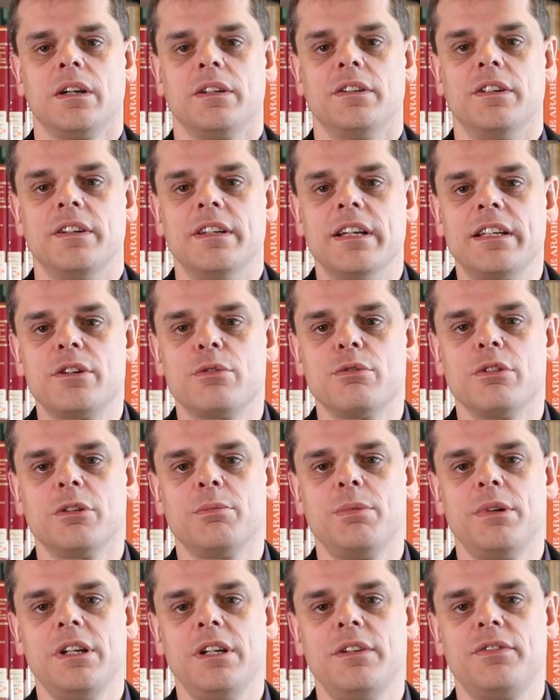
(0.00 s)
The
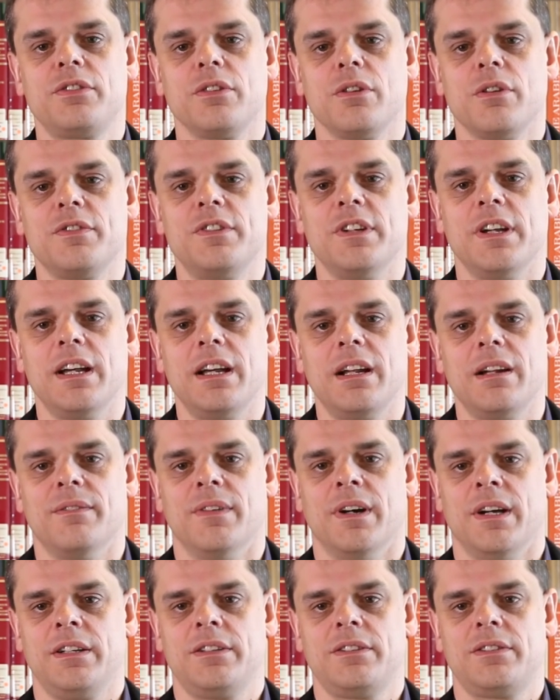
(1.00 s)
netherworld beliefs of the
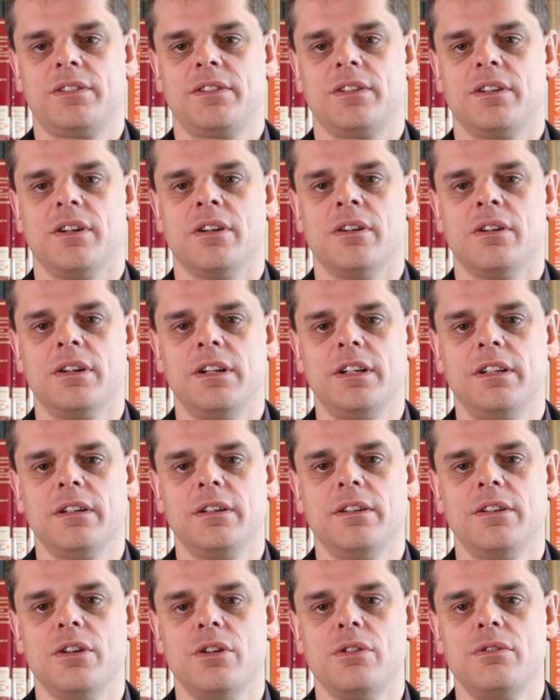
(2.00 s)
Elamites are little
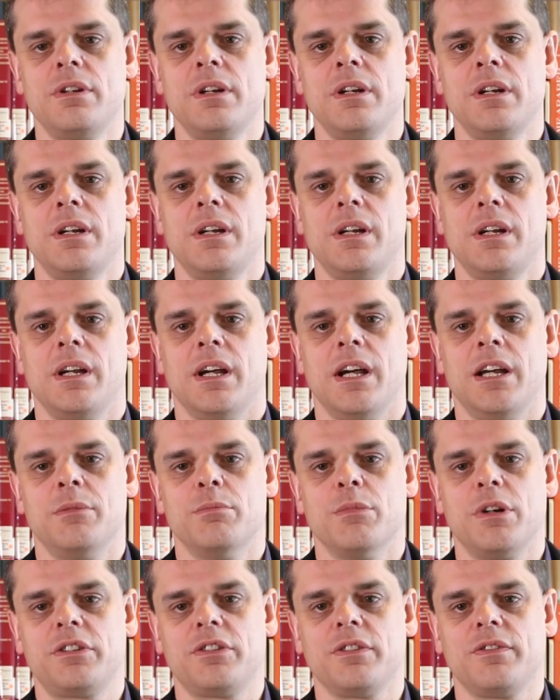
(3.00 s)
known,
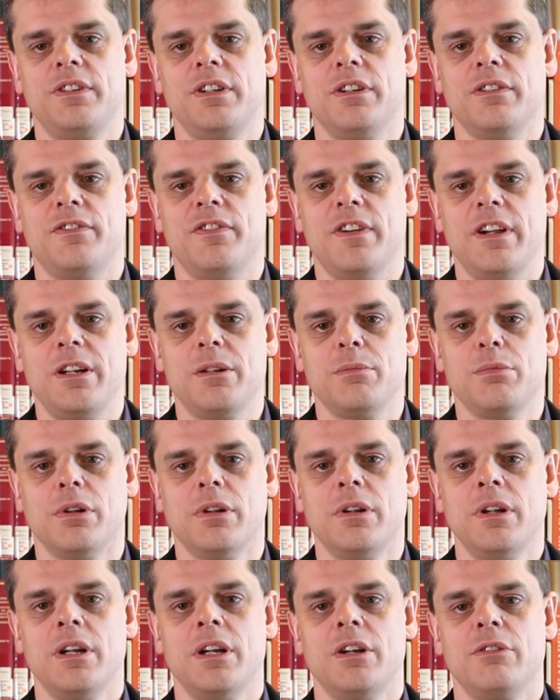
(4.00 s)
and much of the
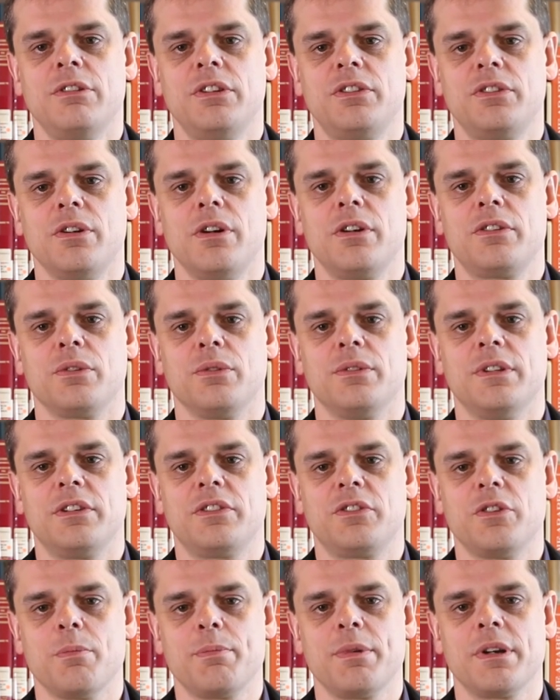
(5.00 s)
available research on this
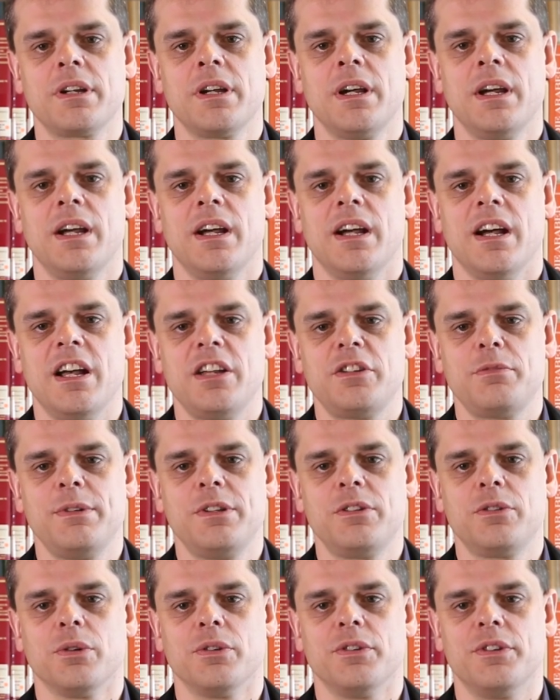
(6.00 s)
topic has
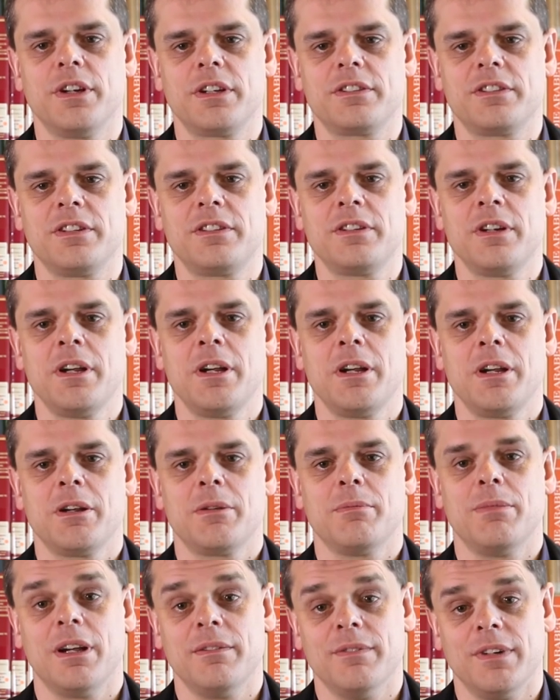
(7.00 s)
been conducted
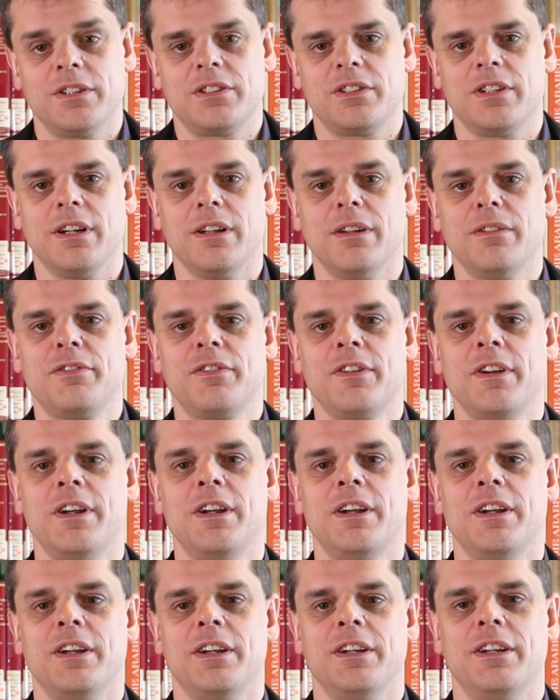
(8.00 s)
by myself
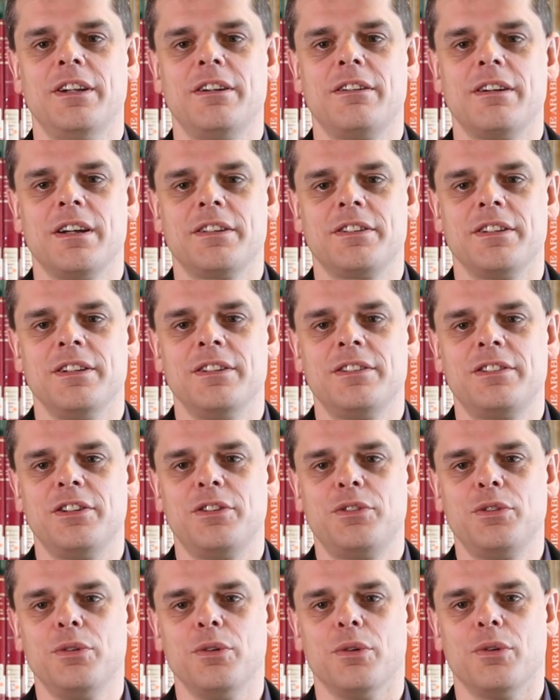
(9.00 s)
here at the
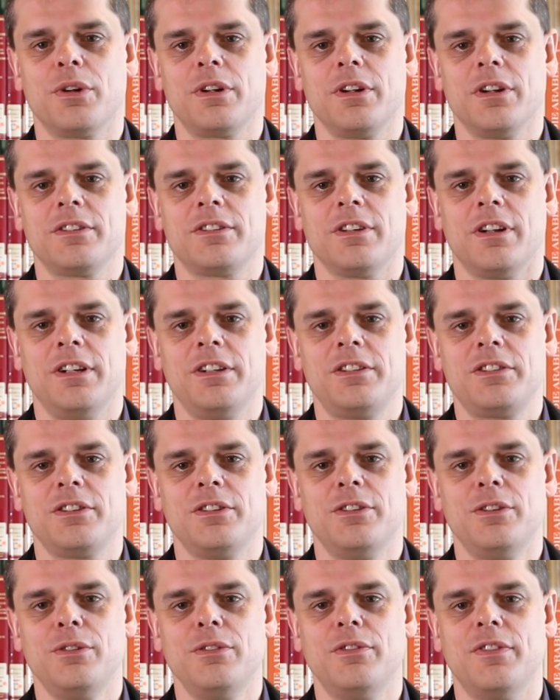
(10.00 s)
Institut Orientaliste
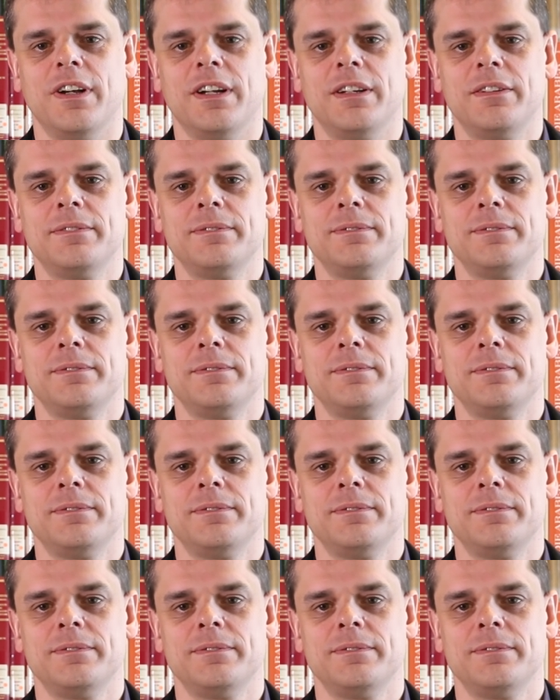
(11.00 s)
de Louvain.